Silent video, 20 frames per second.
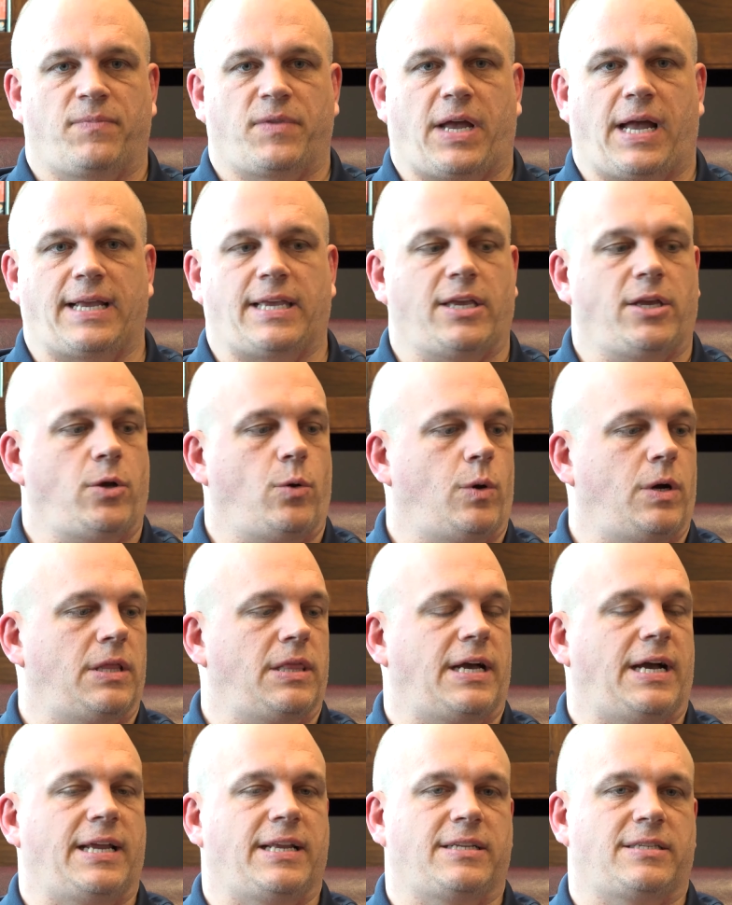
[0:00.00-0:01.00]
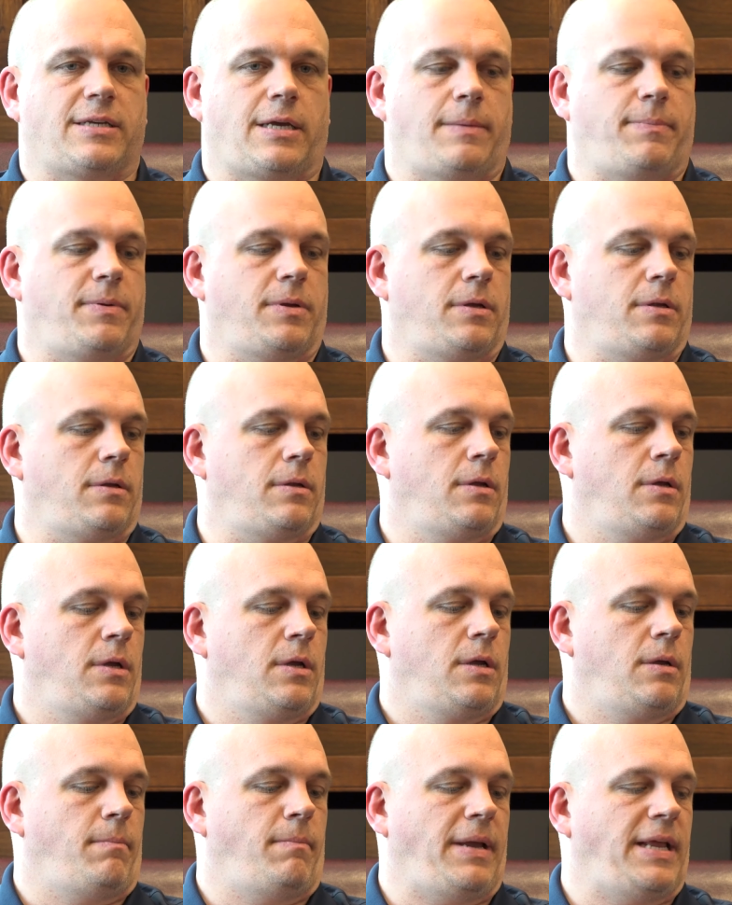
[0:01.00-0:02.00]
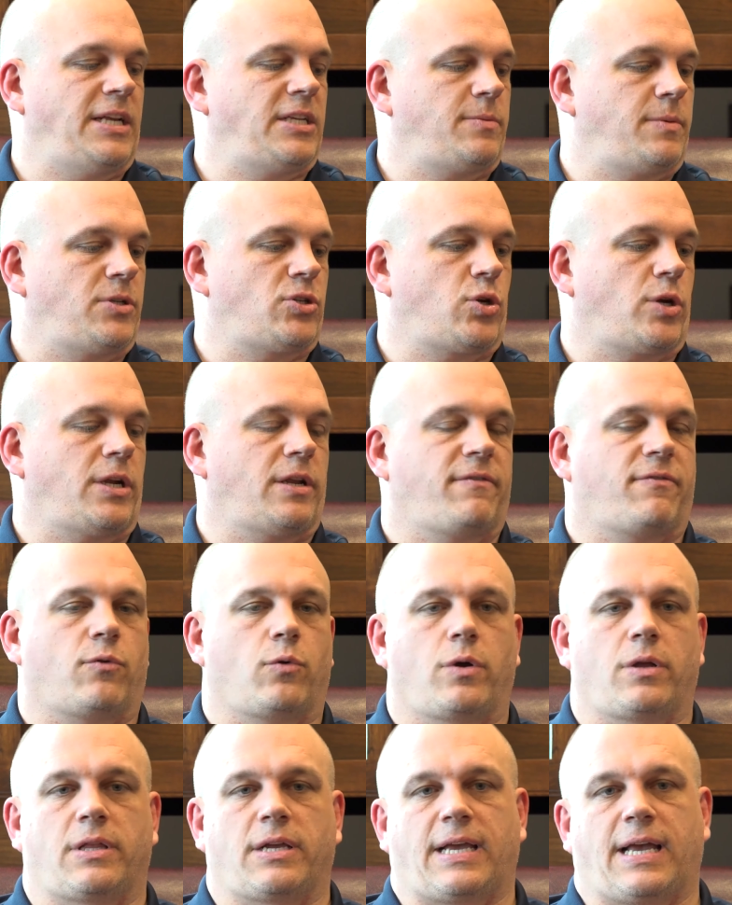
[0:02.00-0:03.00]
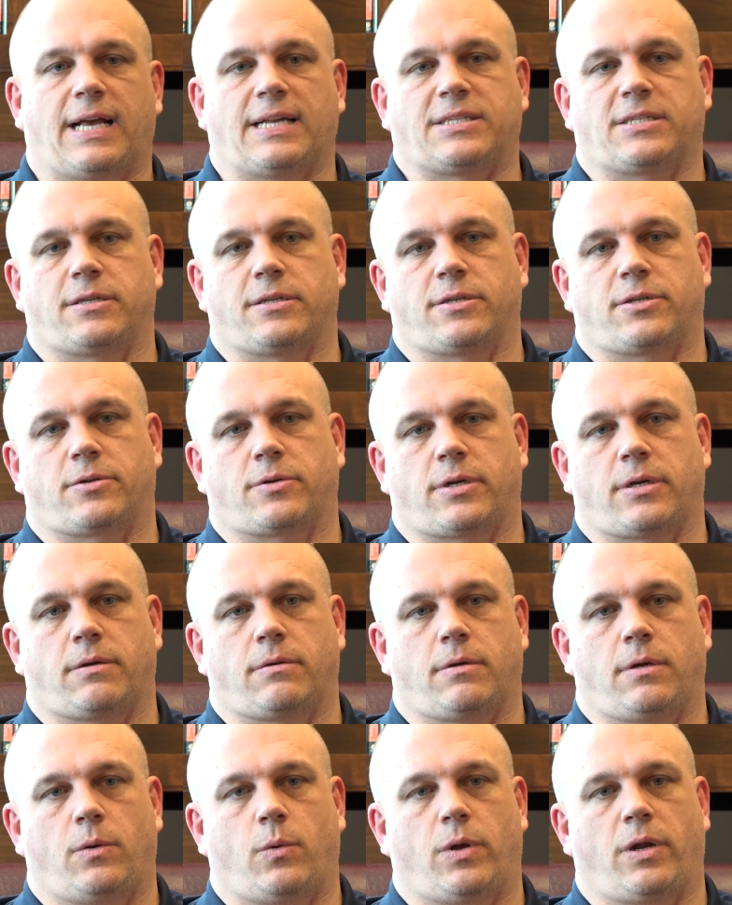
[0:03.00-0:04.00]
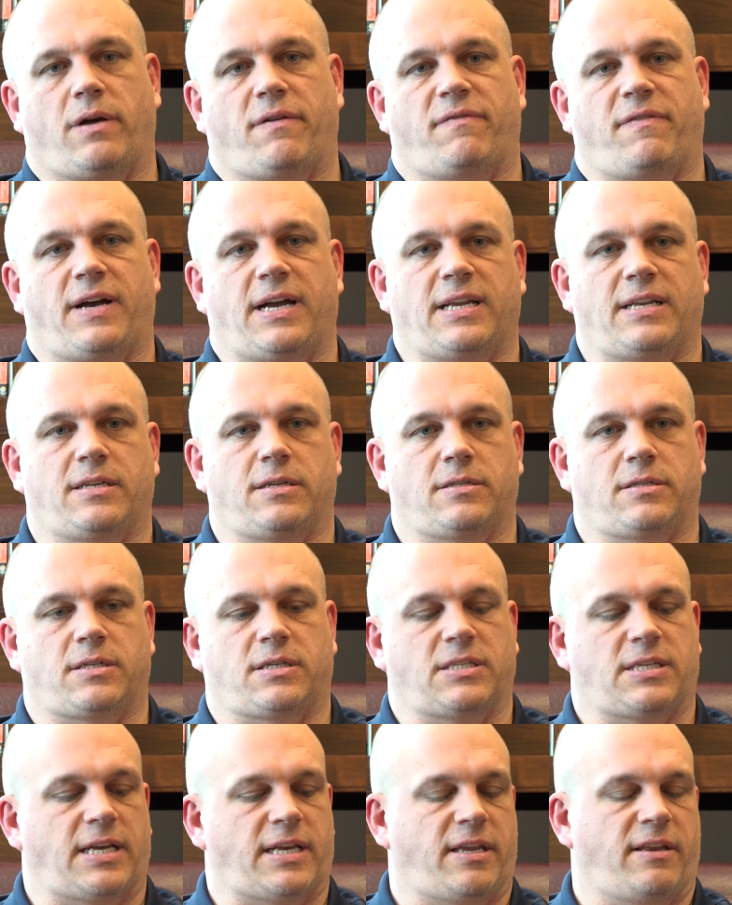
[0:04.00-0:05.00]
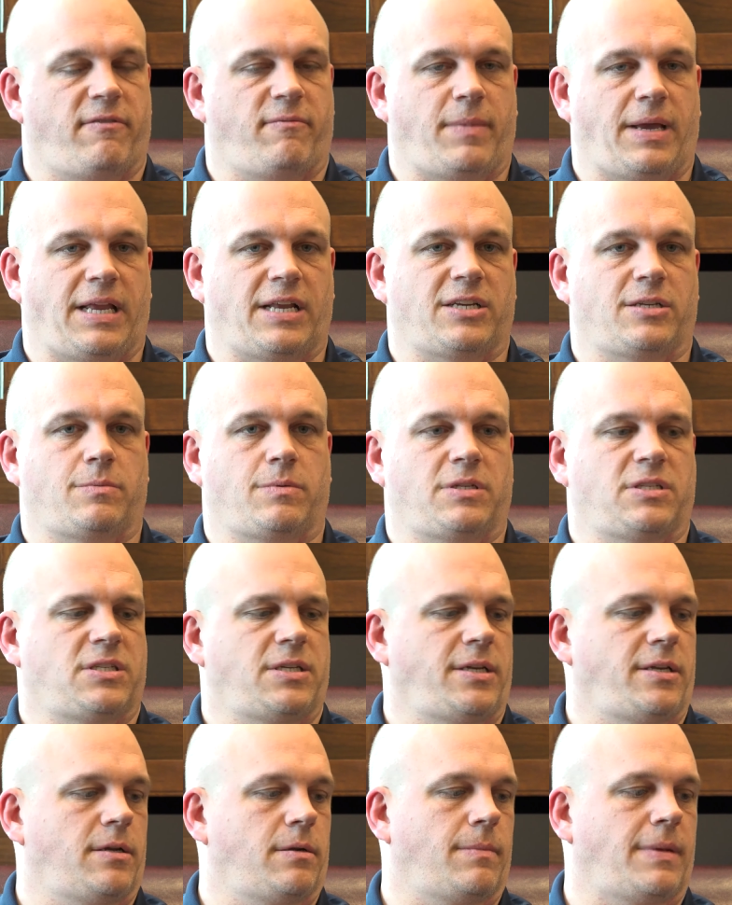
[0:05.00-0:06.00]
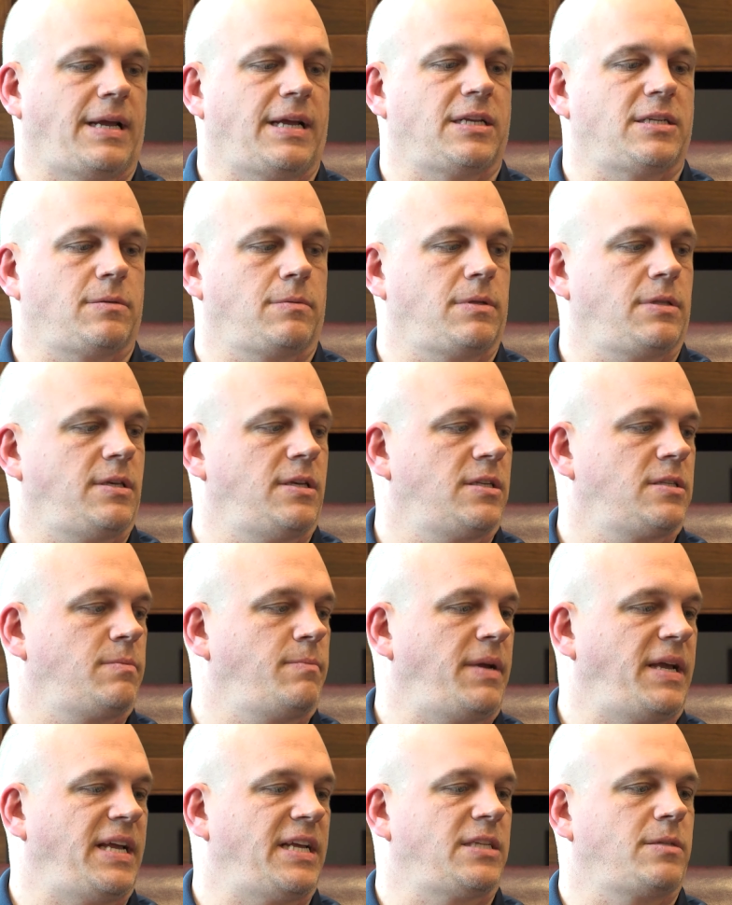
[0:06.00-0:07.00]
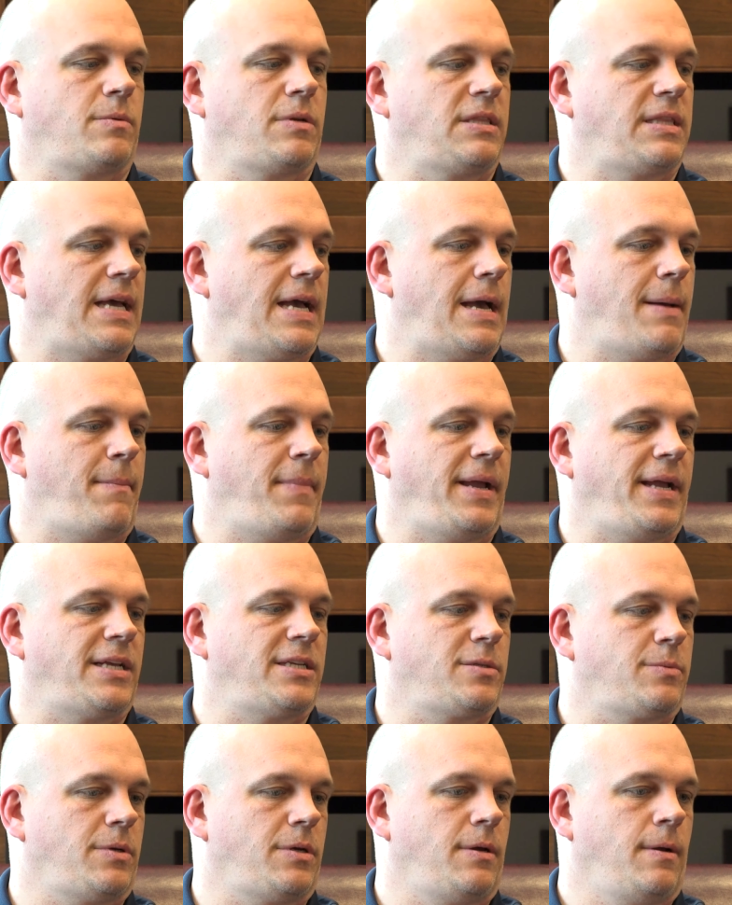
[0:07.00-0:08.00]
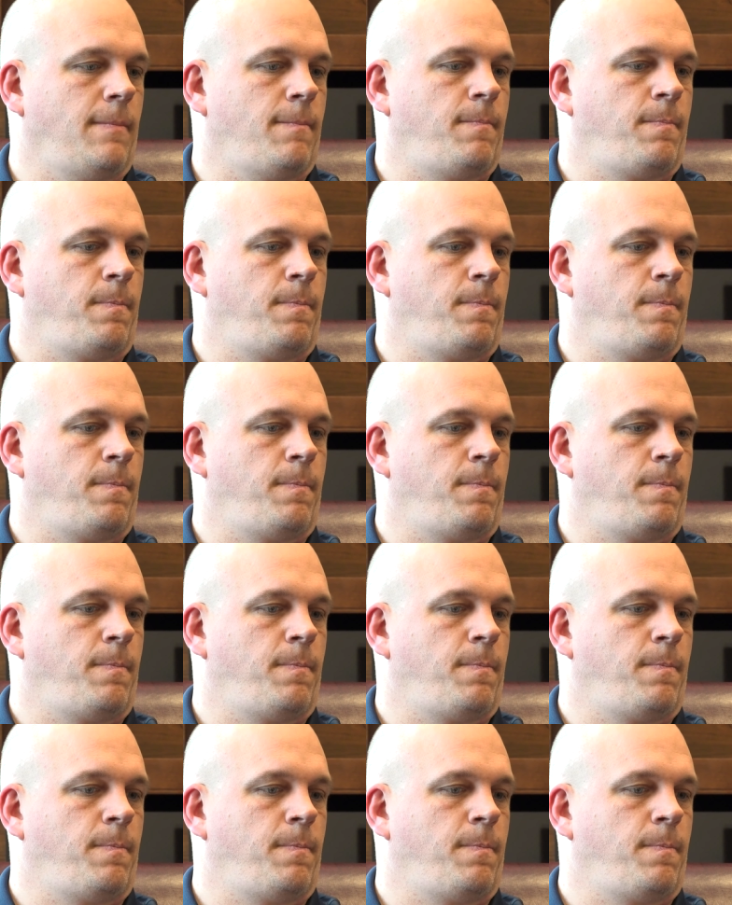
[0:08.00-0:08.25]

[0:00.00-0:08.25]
I can go online and type in management training for oil and gas industry. And what I'll find is executive management, senior management, this management, that management.